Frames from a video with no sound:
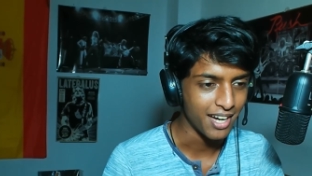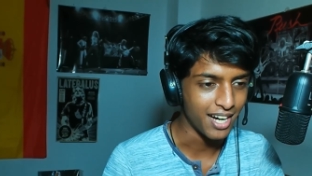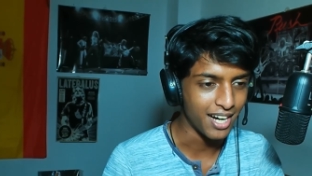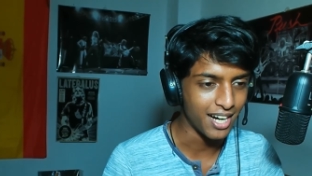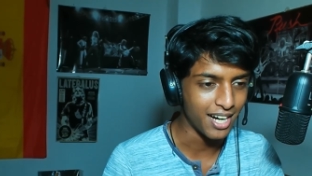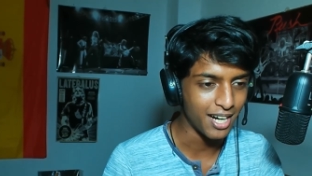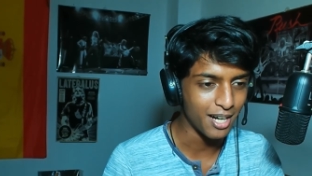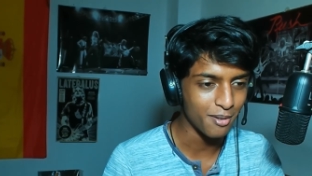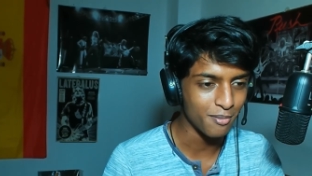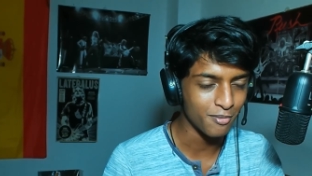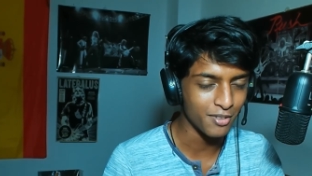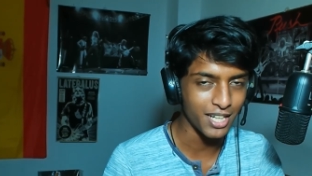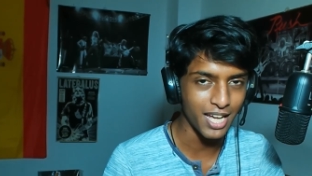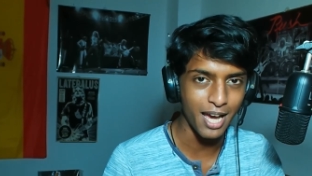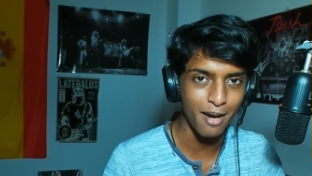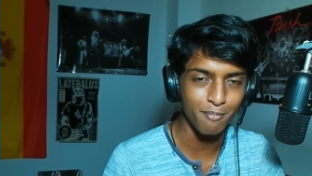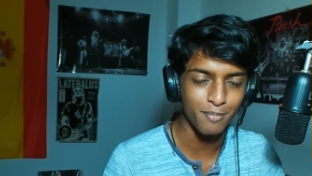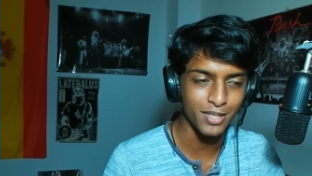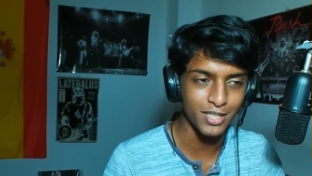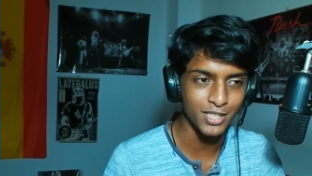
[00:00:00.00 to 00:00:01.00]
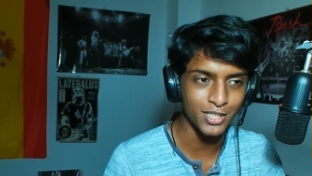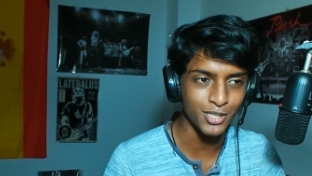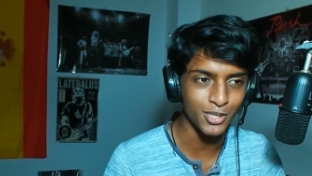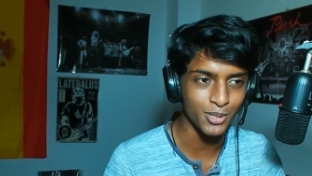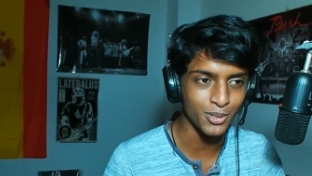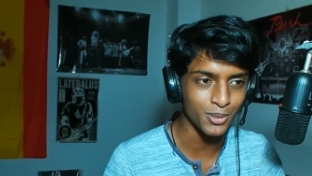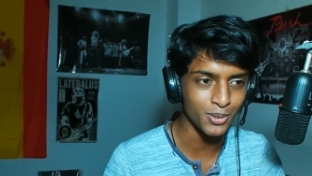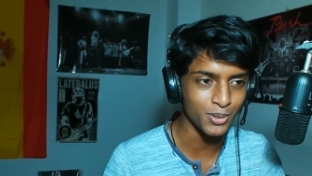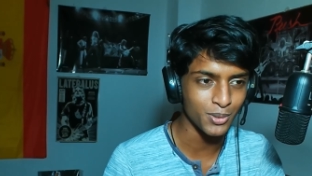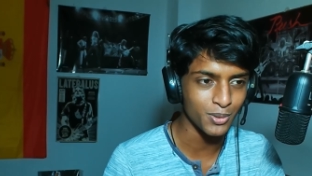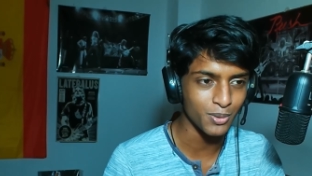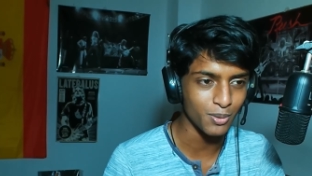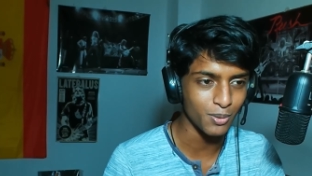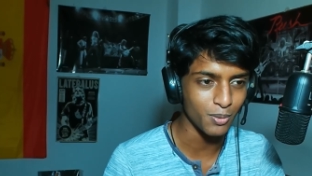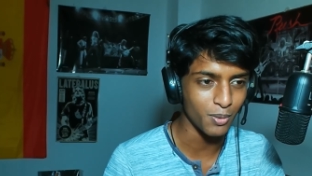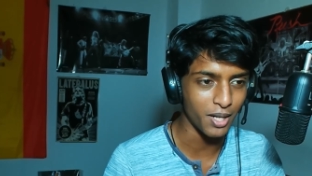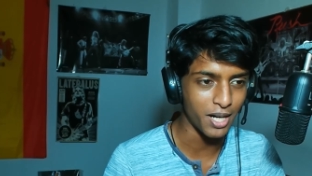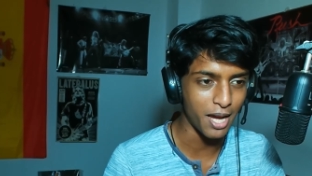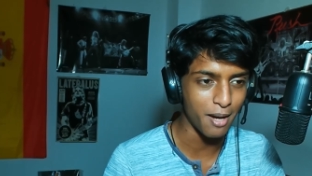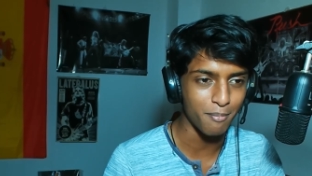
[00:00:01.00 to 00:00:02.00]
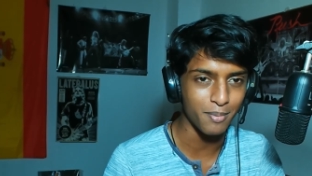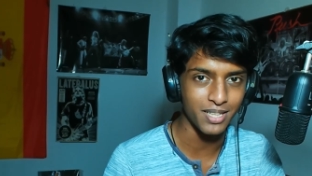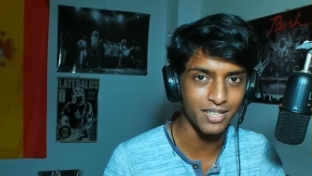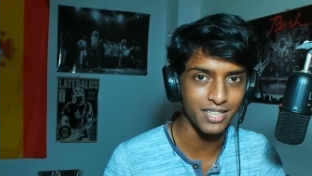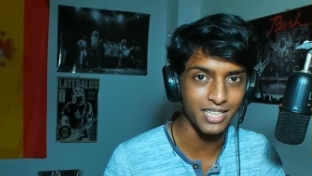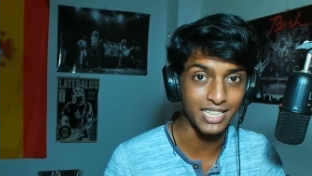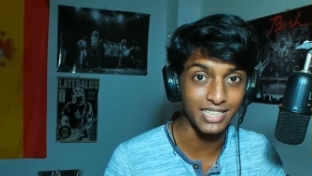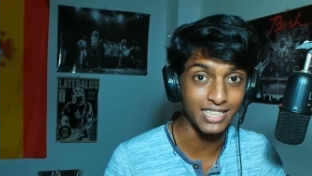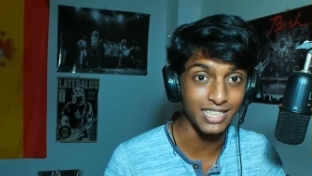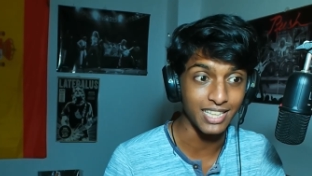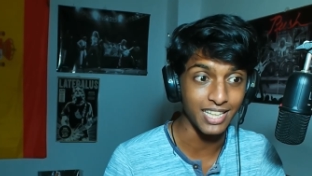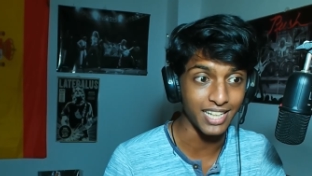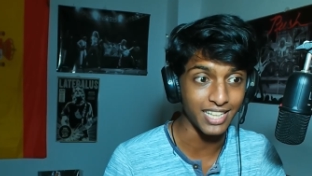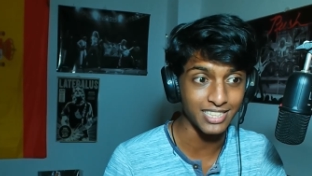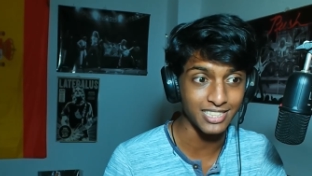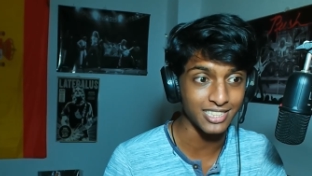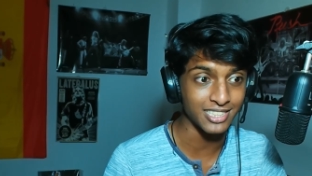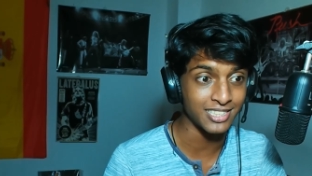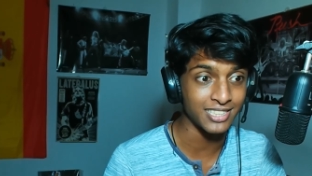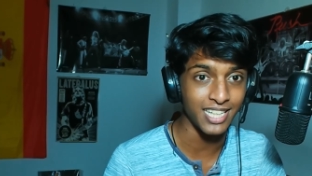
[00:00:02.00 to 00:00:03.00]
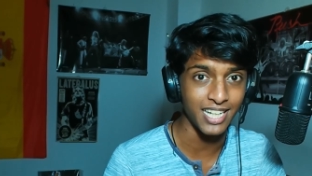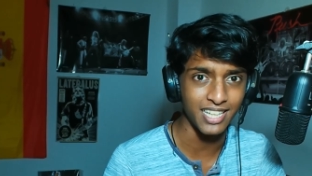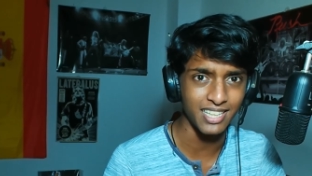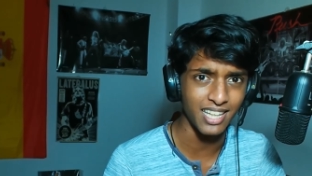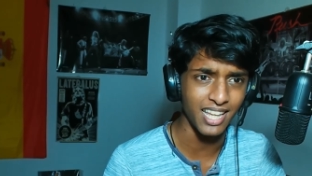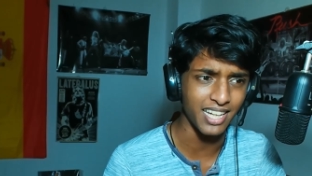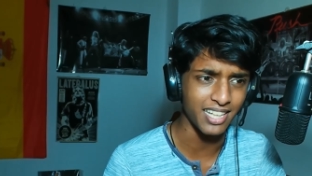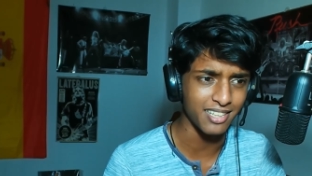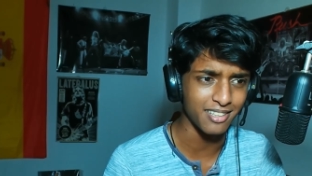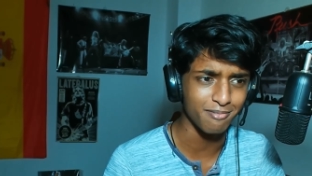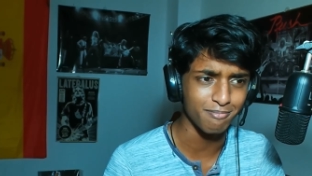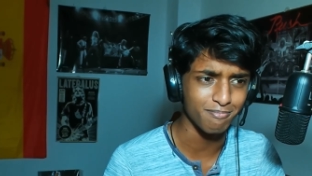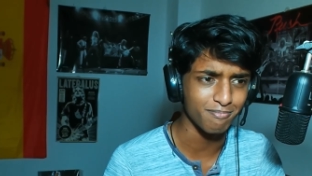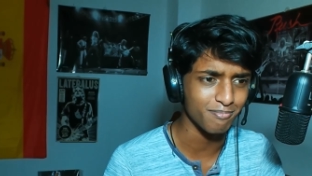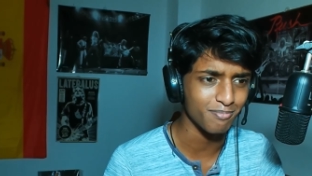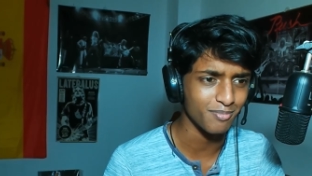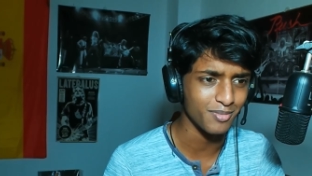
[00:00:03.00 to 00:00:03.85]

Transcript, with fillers: um, what happened to what happened in the lyrics is there like a,